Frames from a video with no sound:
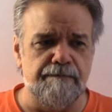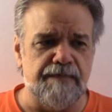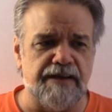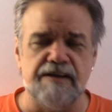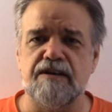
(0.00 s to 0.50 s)

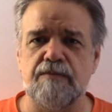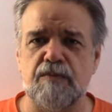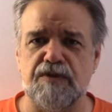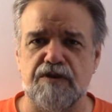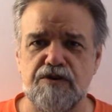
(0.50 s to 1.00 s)
I can come up
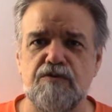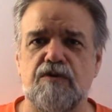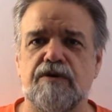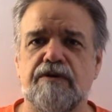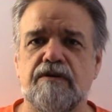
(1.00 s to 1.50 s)
with a new
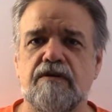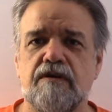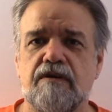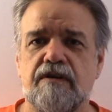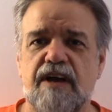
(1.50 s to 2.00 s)
order
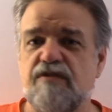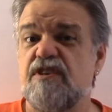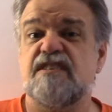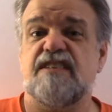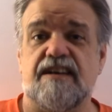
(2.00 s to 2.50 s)
every
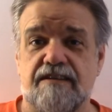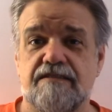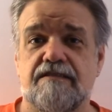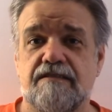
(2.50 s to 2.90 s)
second.